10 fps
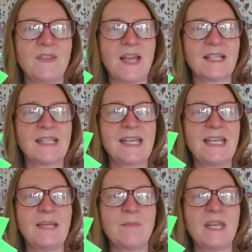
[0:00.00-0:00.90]
that
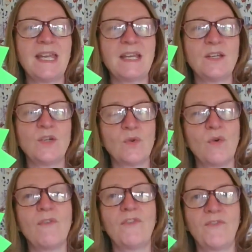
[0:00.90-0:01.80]
team in
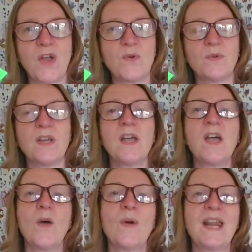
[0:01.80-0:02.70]
your phone.
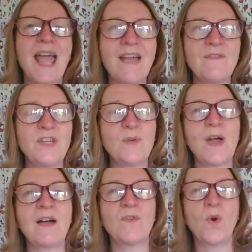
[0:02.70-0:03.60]
Whenever you
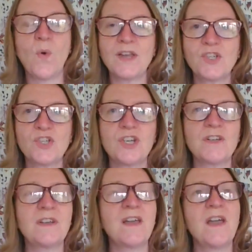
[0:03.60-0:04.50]
have a
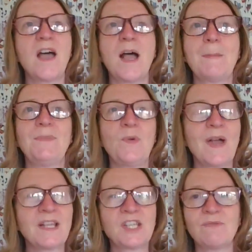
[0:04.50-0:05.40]
question, you
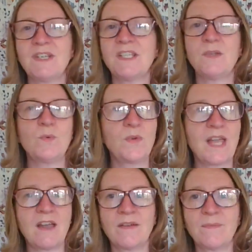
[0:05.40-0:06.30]
answer it, you will
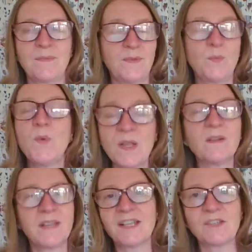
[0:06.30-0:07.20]

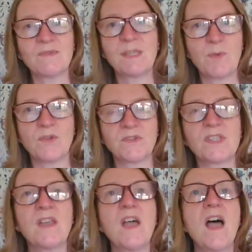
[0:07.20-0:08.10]
get a
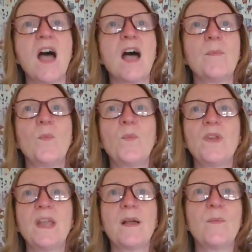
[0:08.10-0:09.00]
response.
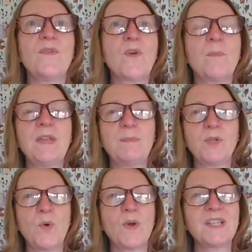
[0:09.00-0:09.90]
We've got
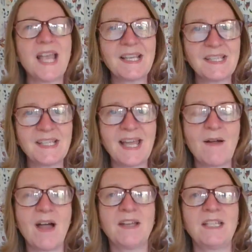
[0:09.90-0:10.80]
people who are testing
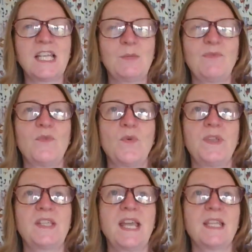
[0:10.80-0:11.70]
out ideas before
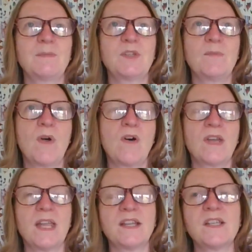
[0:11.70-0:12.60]
they take them to
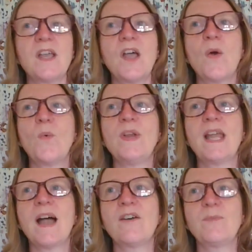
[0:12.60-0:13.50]
market. We
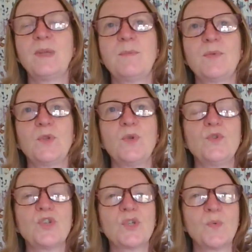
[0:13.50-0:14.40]
have people who
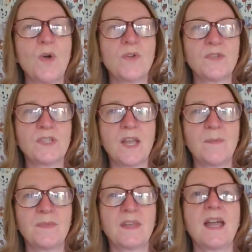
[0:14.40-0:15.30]
just want,
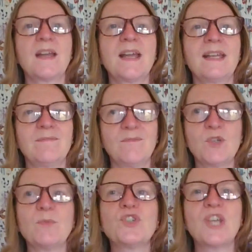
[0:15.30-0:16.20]
can I
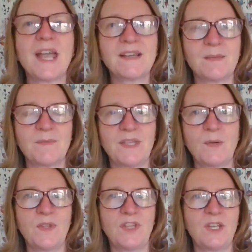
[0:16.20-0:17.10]
double check
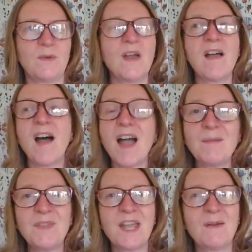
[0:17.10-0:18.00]
something with you?
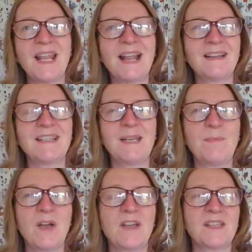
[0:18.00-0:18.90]
I'm the only L&D
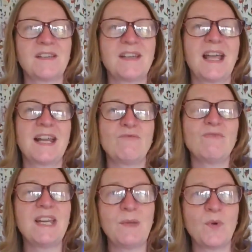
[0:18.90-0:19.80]
person, and I
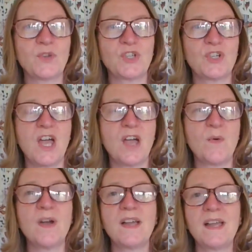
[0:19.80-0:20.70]
really want to
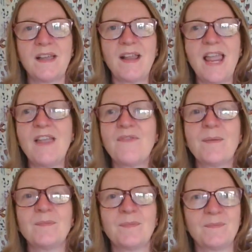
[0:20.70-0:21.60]
know if
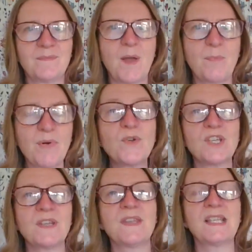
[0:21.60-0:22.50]
I'm
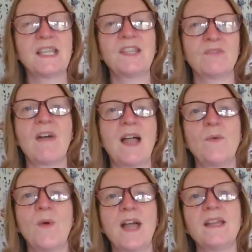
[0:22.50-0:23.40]
approaching this in the right
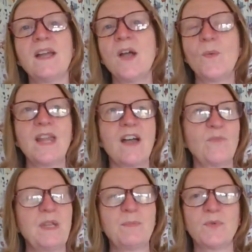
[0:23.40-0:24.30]
way. We
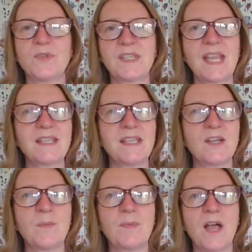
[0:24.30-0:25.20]
have people setting
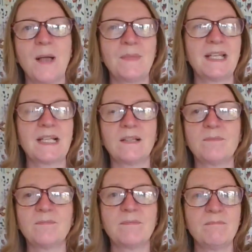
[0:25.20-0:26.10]
up little
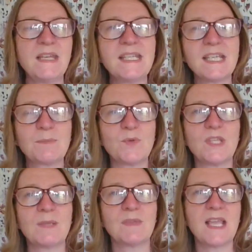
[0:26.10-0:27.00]
meetings
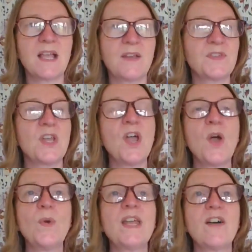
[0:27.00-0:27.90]
between themselves.
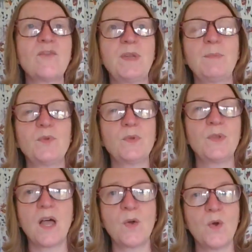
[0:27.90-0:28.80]
We have
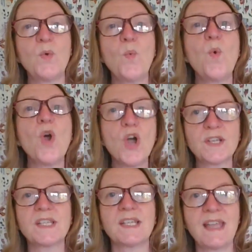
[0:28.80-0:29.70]
people who
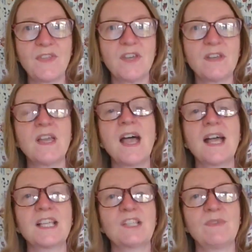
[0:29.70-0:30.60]
work together
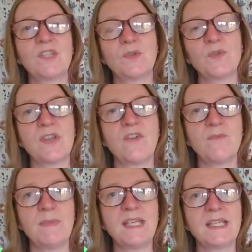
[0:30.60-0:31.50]
as a result of
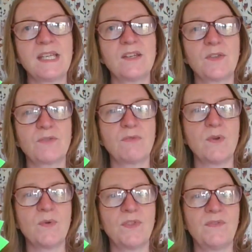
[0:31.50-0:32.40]
meeting
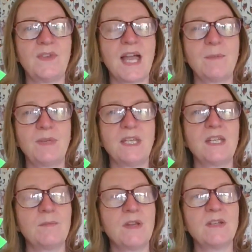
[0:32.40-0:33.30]
through the VIP
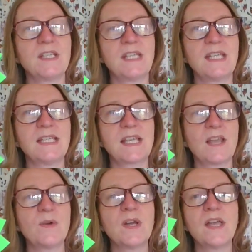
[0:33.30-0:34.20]
community. So